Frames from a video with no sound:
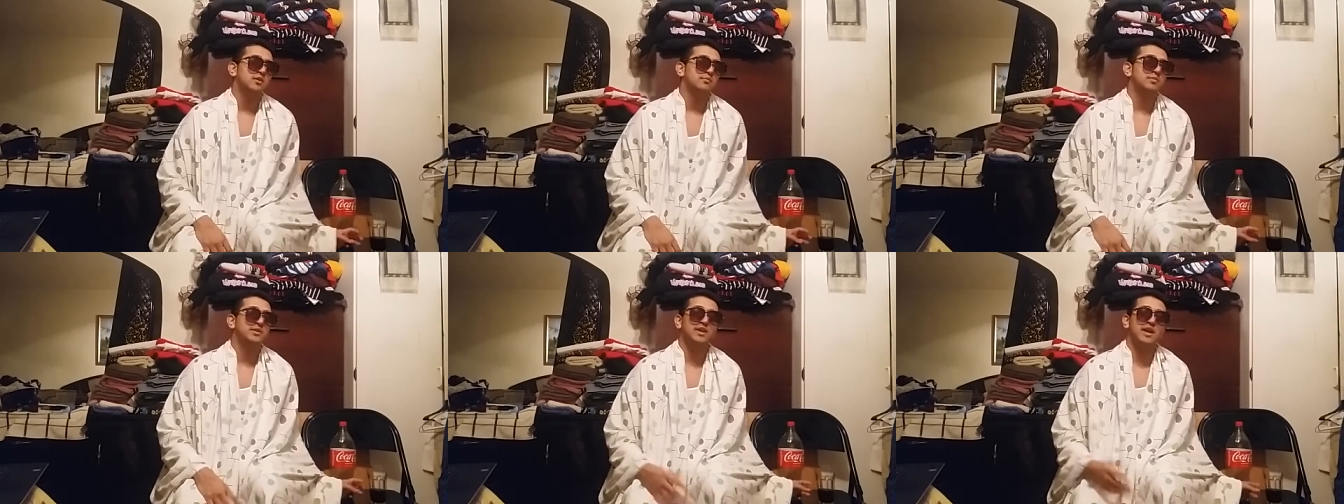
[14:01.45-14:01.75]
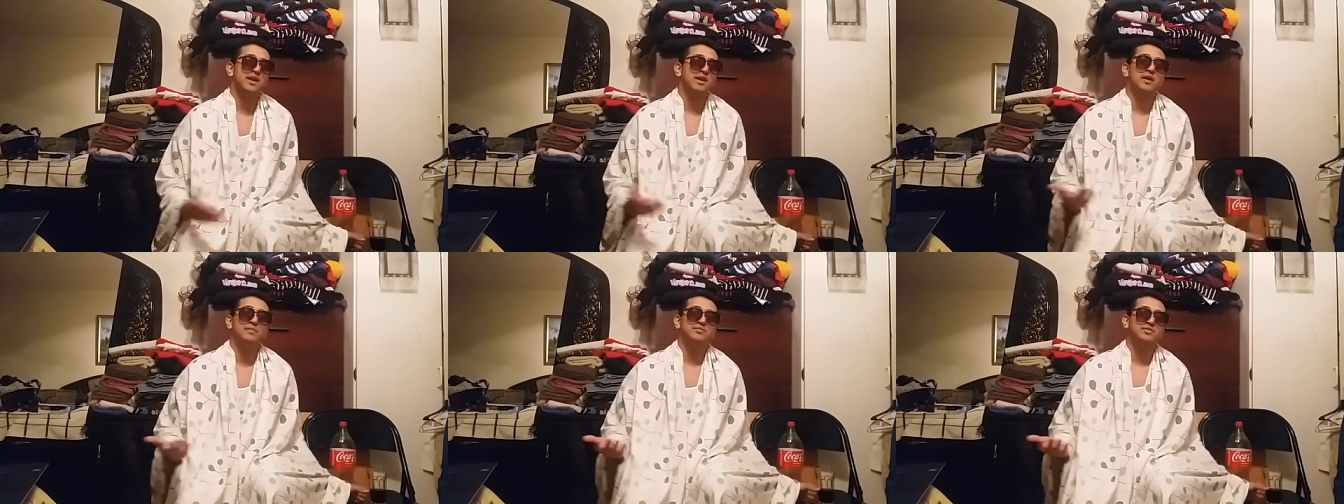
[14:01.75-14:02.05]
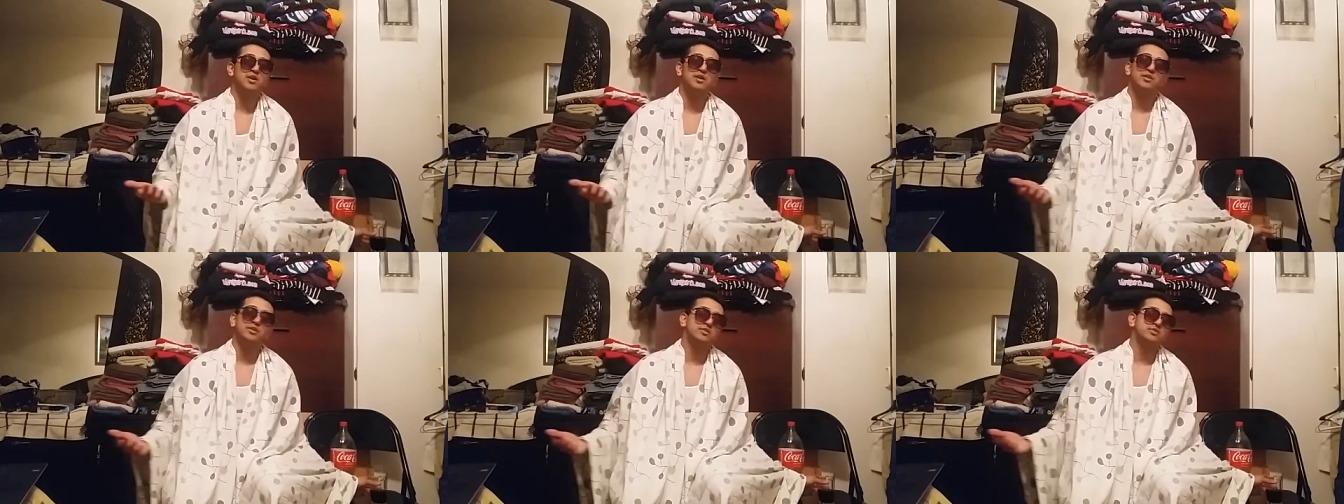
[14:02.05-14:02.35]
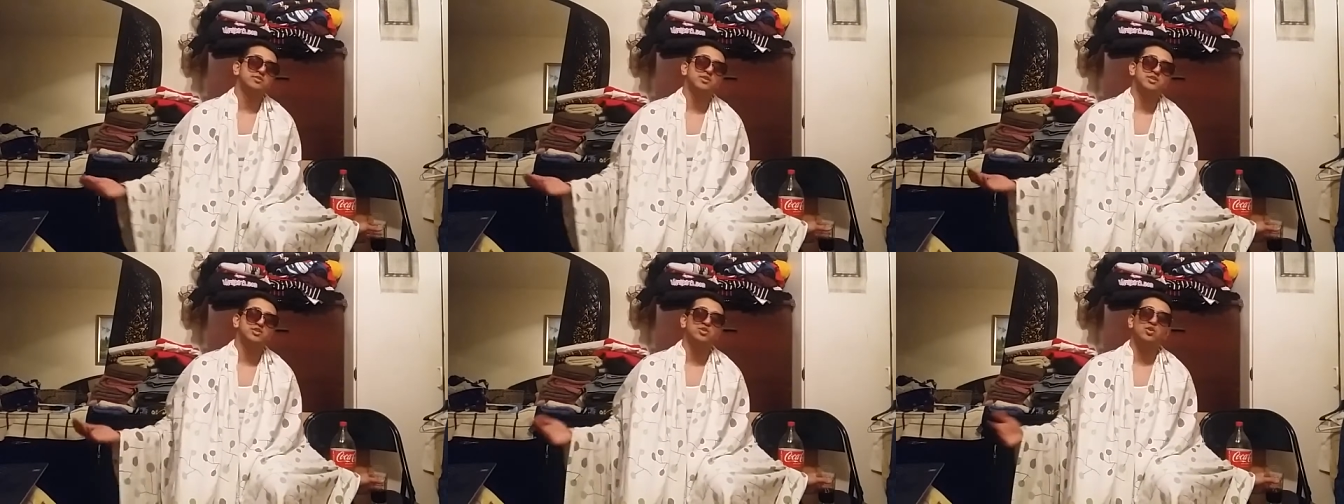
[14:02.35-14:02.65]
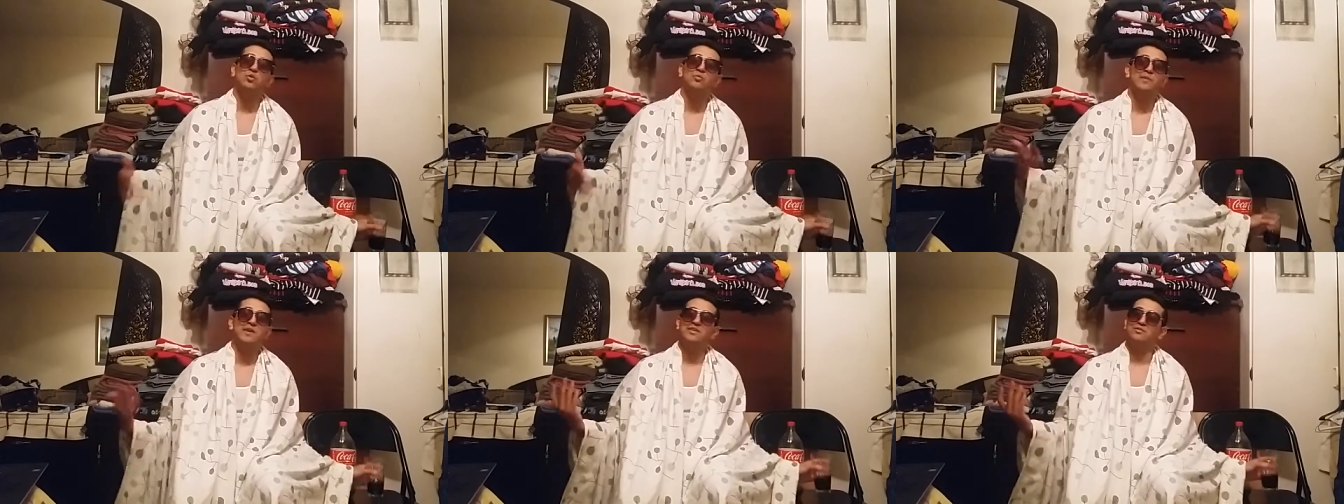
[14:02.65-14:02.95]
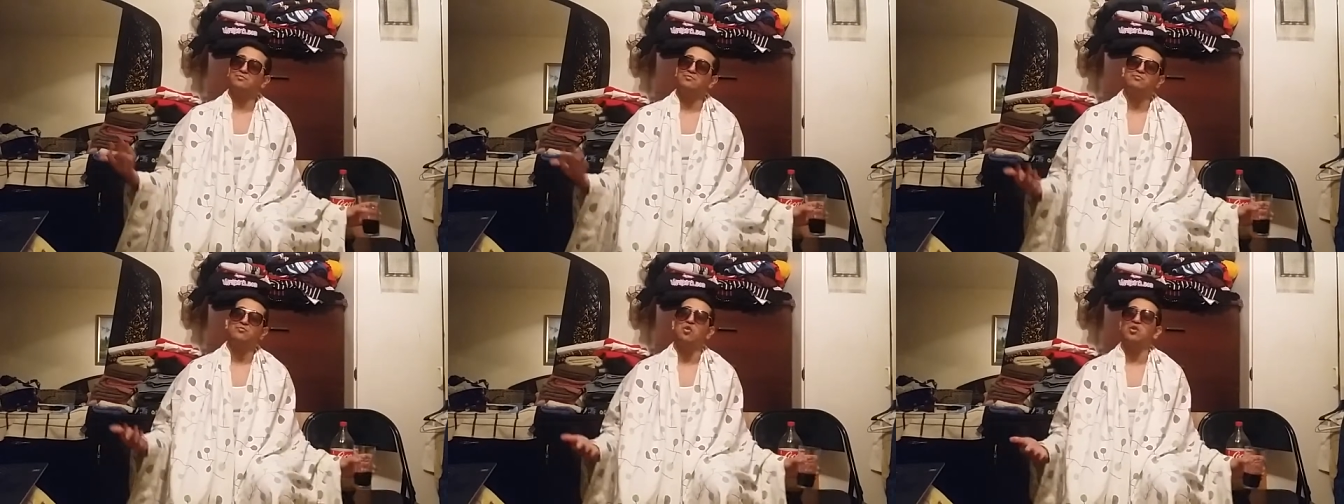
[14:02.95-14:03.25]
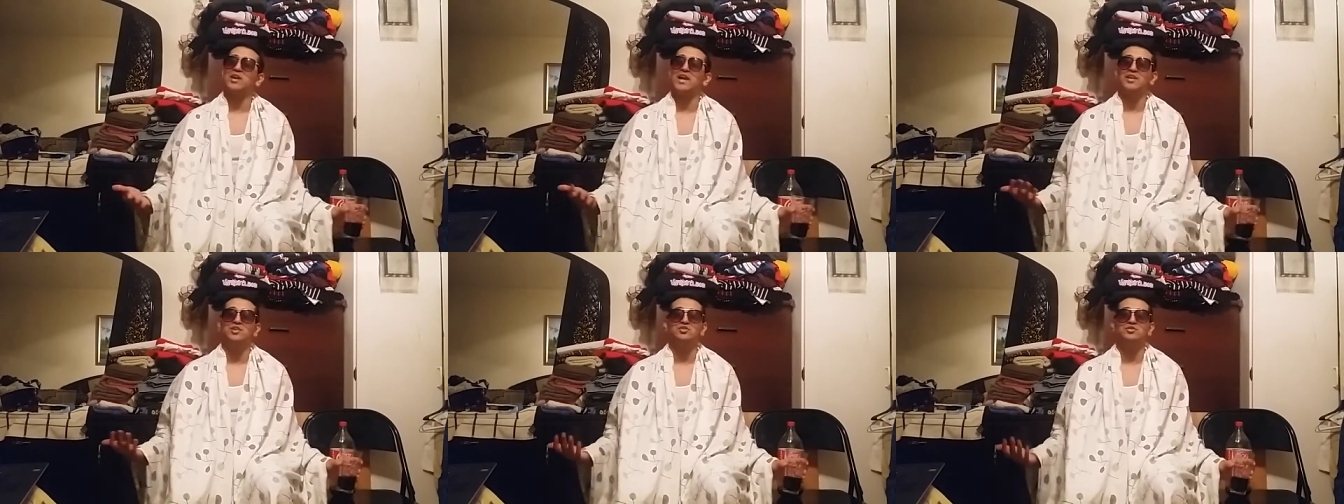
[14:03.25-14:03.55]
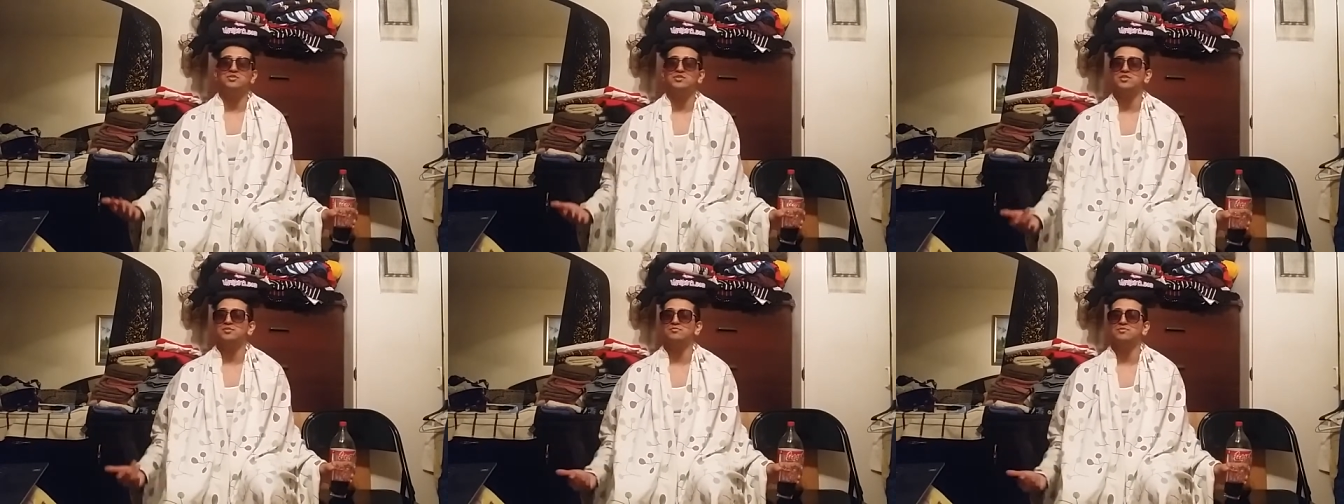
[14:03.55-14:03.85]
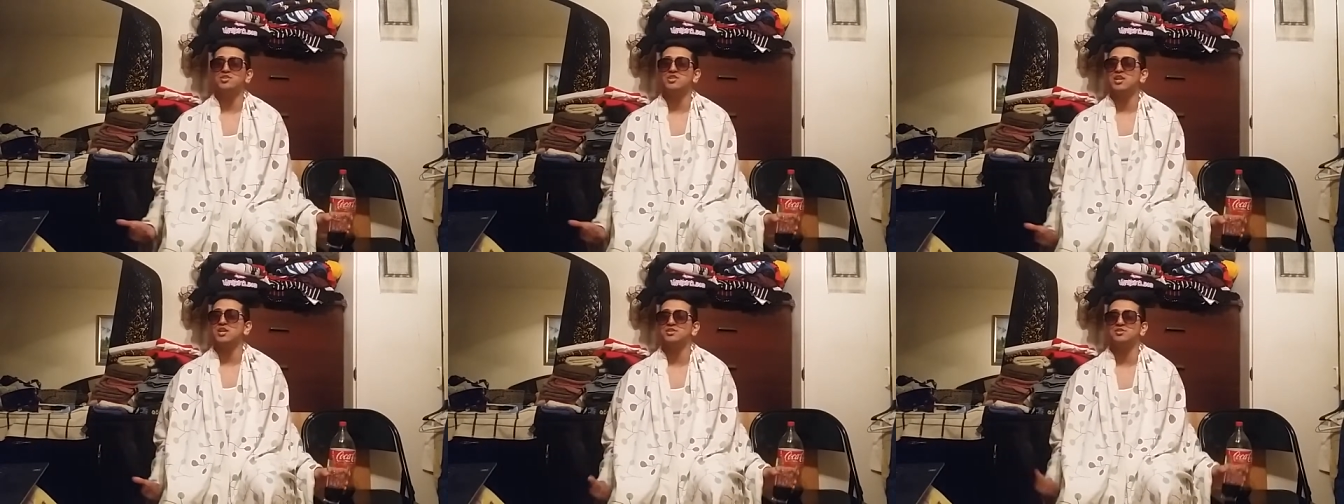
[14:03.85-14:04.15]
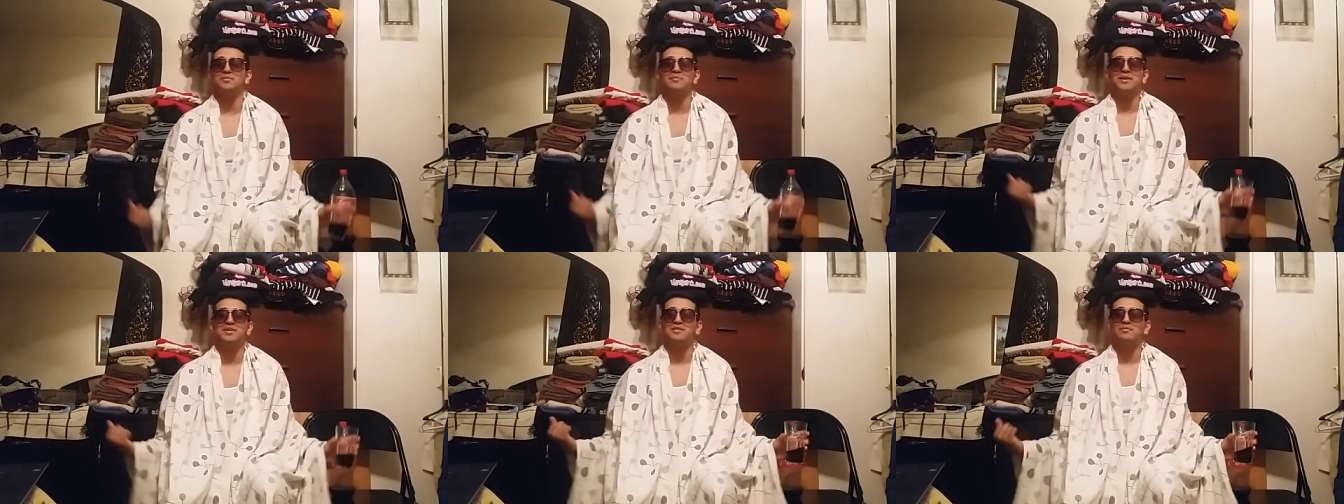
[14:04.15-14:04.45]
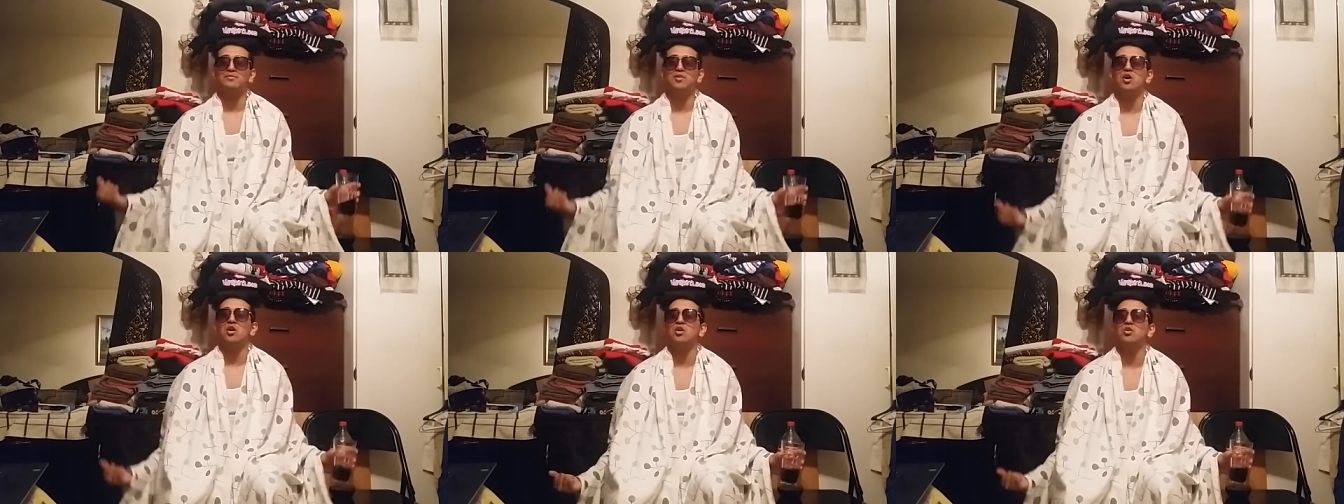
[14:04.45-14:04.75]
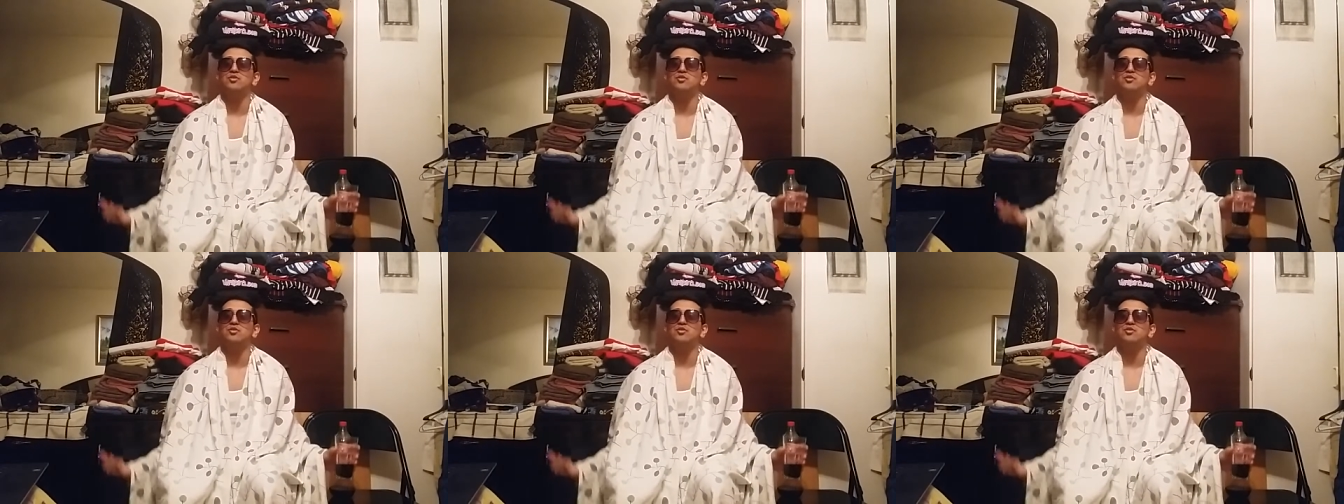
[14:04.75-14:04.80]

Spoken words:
But I'm telling you, this show won't get you some chicks to make them go,